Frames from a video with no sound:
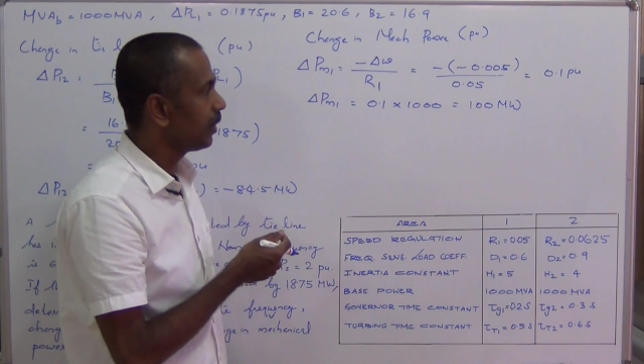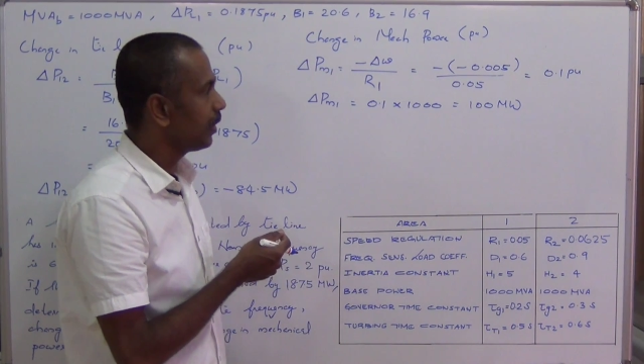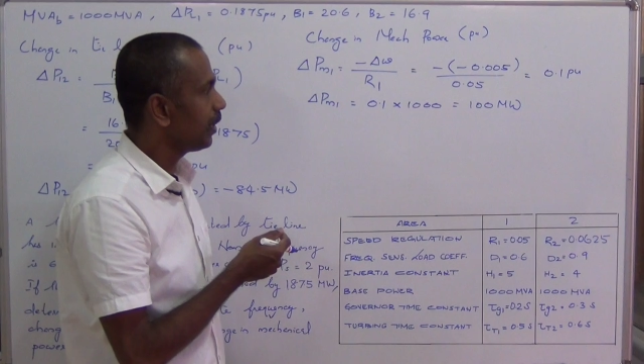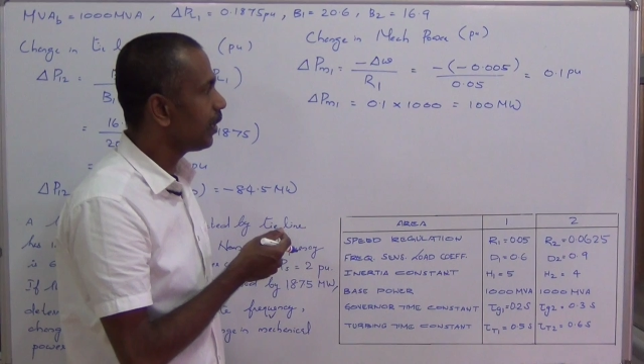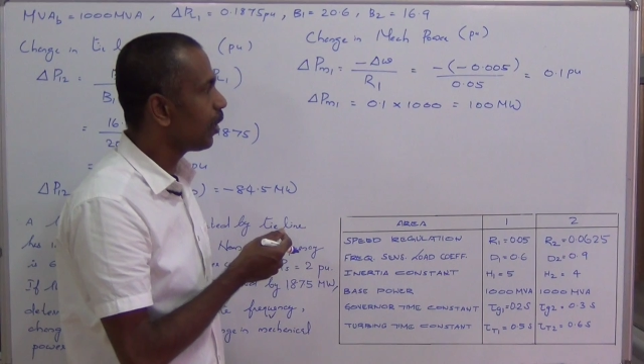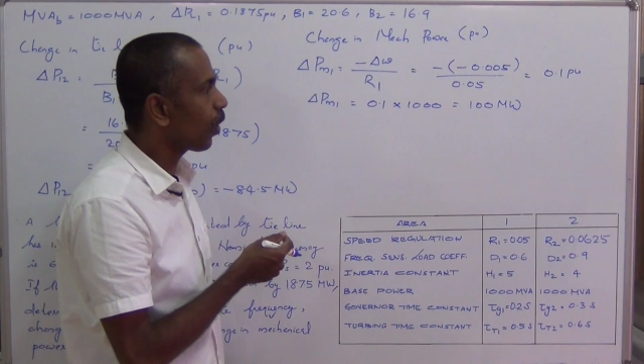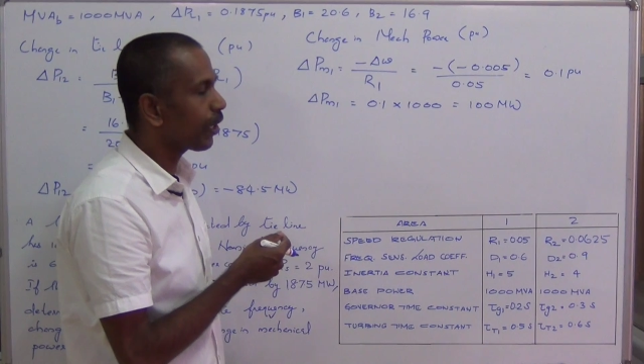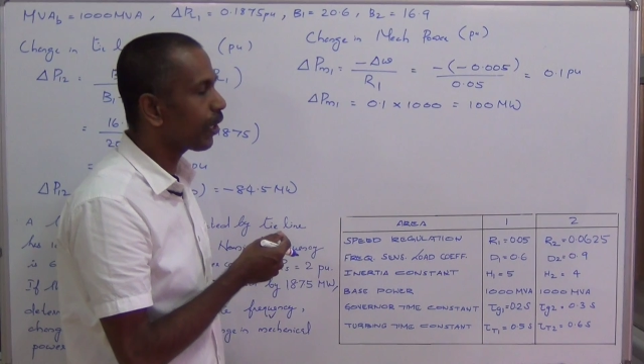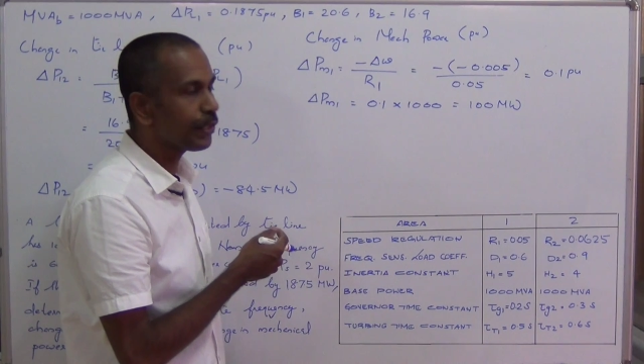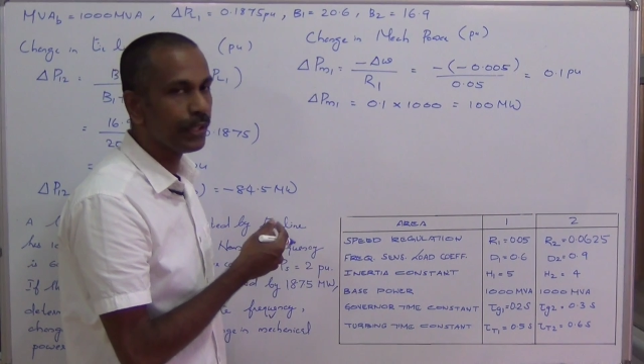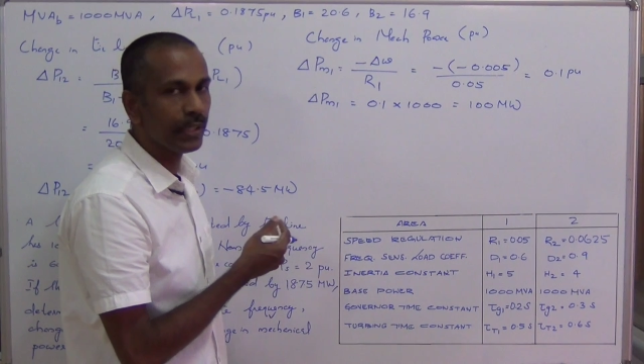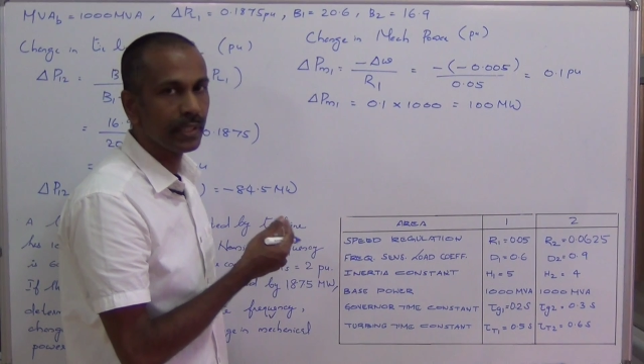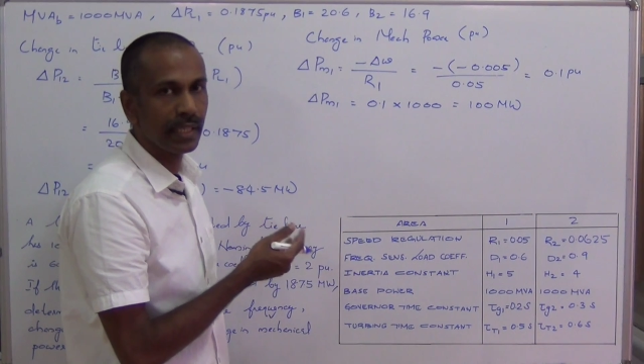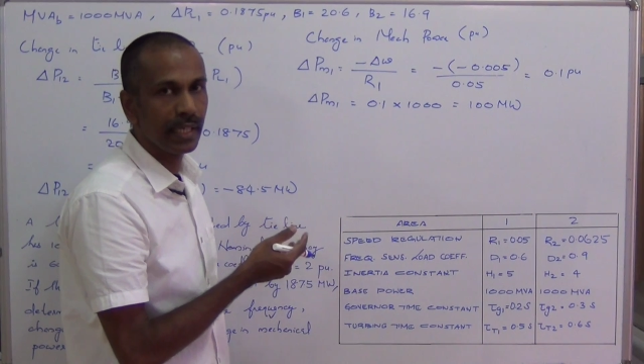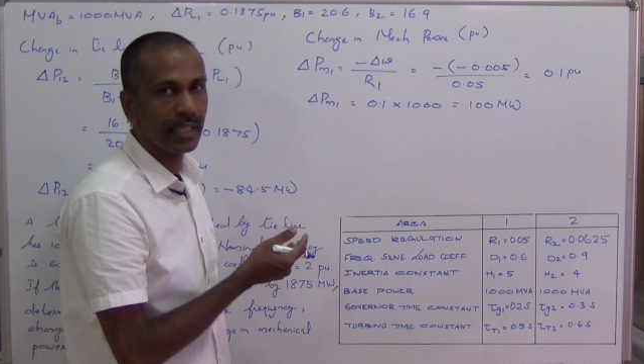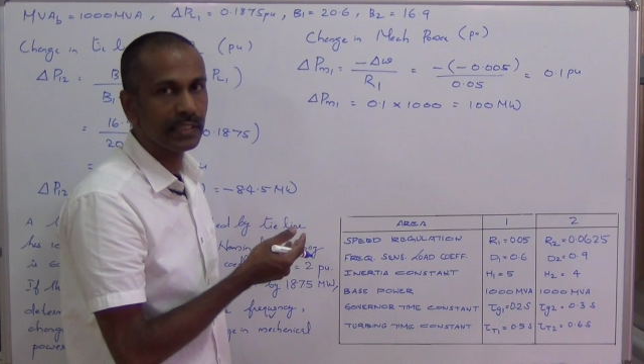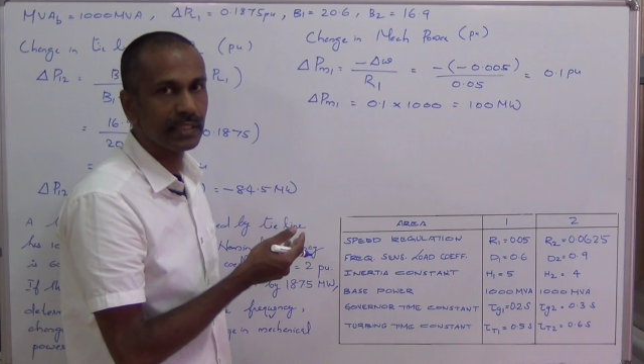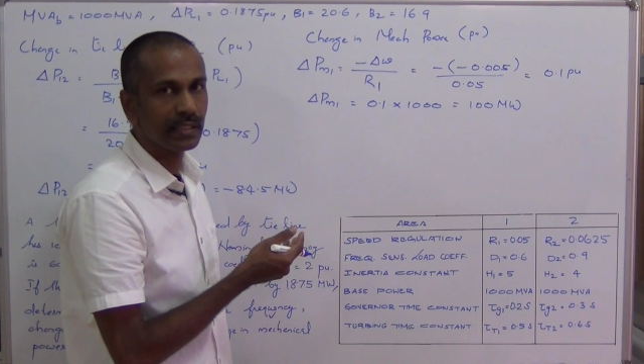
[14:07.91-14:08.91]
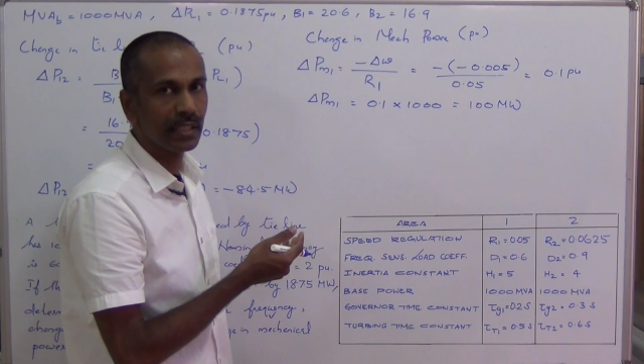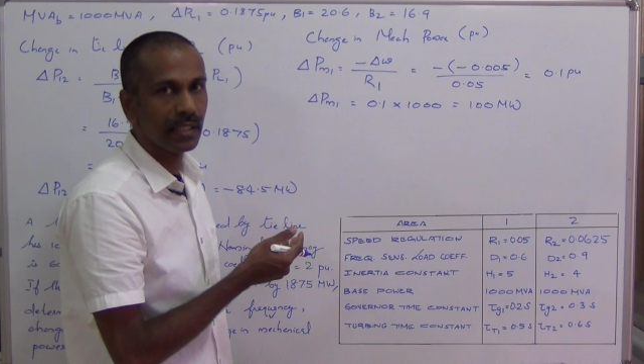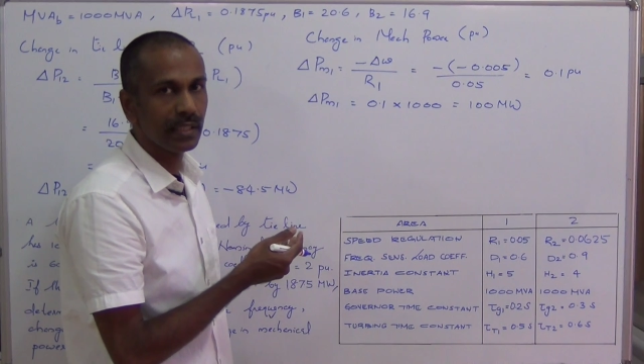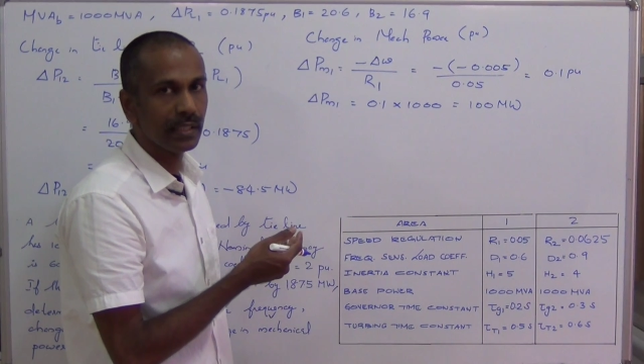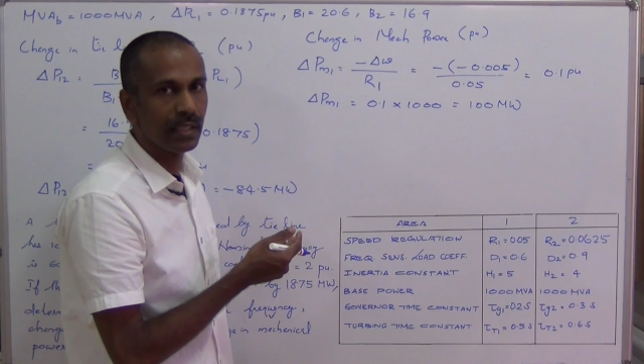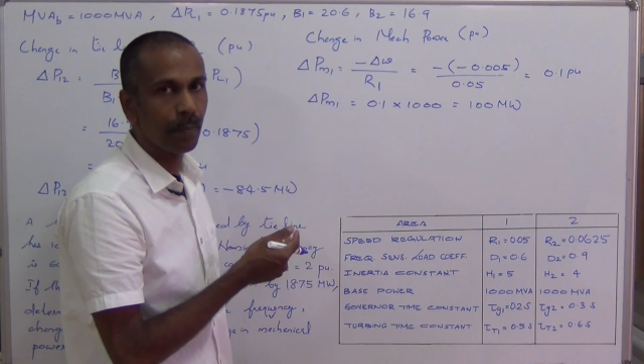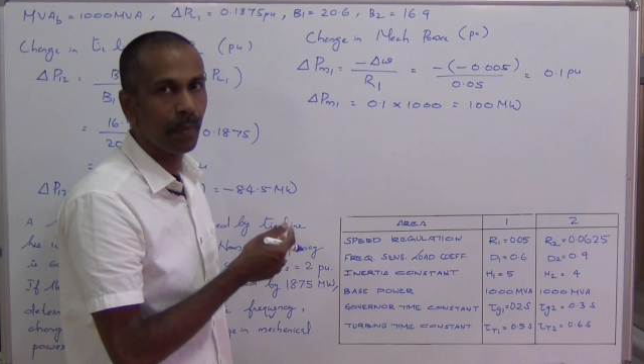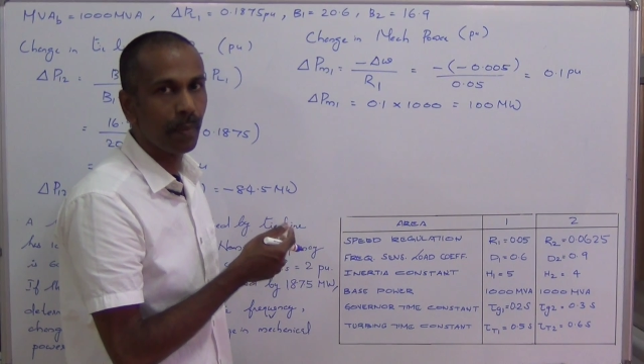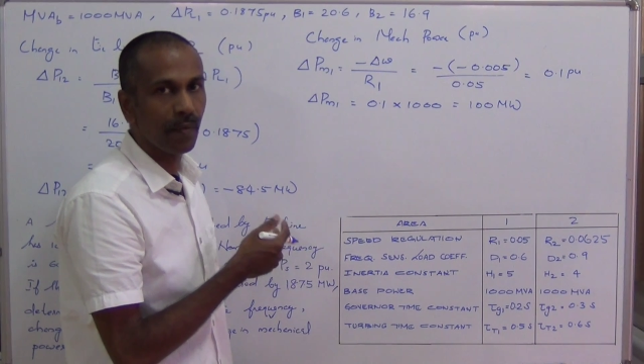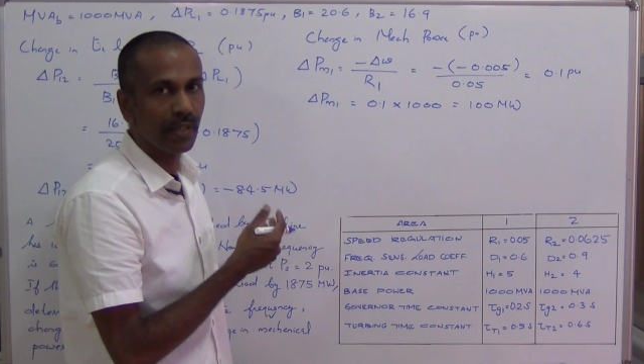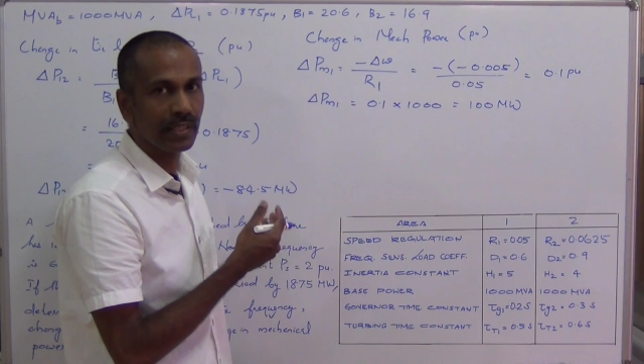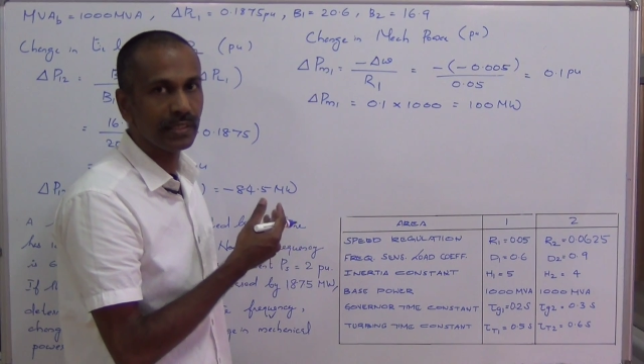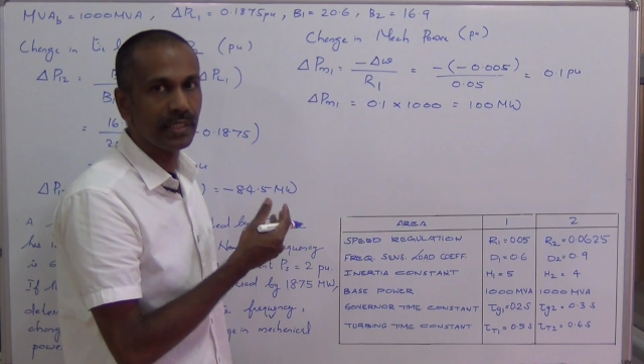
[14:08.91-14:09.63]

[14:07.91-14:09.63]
in order to increase the power